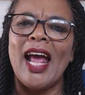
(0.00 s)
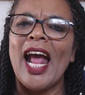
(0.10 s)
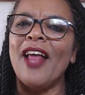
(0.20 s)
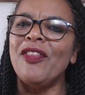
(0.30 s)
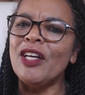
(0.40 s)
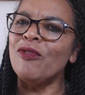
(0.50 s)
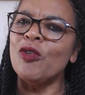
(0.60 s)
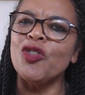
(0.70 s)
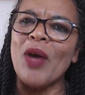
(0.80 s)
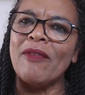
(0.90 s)
And then, of
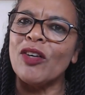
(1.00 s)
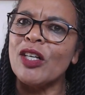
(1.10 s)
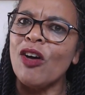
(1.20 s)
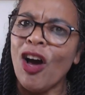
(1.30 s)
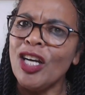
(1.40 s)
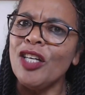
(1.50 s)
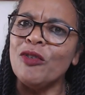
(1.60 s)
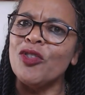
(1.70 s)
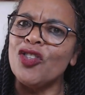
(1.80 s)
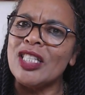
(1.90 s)
course, you have a colleague
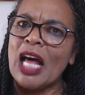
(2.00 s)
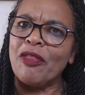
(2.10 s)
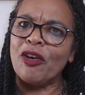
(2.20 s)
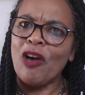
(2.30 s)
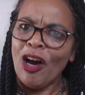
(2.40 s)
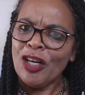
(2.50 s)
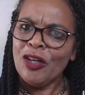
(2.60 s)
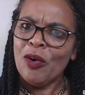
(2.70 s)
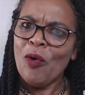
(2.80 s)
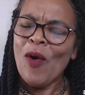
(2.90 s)
who's just down the
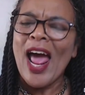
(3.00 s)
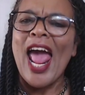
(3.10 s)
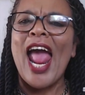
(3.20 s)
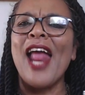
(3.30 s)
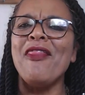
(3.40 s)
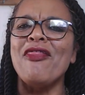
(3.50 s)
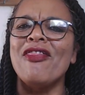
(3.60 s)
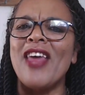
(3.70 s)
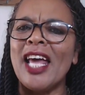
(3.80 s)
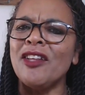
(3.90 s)
corridor, and
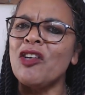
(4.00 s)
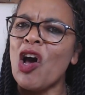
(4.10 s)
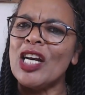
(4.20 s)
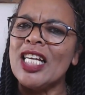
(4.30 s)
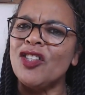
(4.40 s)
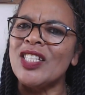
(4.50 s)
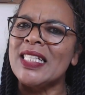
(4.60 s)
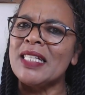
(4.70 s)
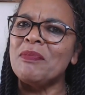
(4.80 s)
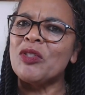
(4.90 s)
that colleague just
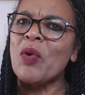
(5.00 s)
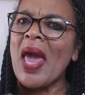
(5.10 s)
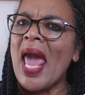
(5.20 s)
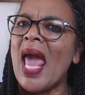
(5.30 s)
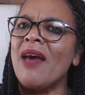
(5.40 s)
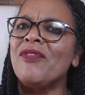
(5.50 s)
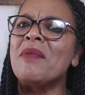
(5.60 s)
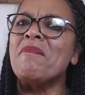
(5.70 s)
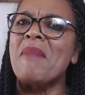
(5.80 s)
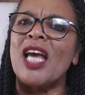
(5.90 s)
seems to have the
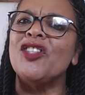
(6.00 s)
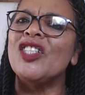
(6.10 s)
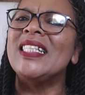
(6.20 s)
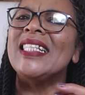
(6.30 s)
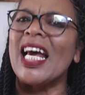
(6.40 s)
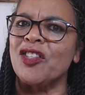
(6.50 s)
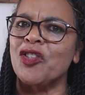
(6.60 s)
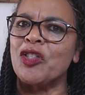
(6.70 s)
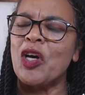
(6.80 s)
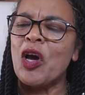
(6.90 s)
magic touch.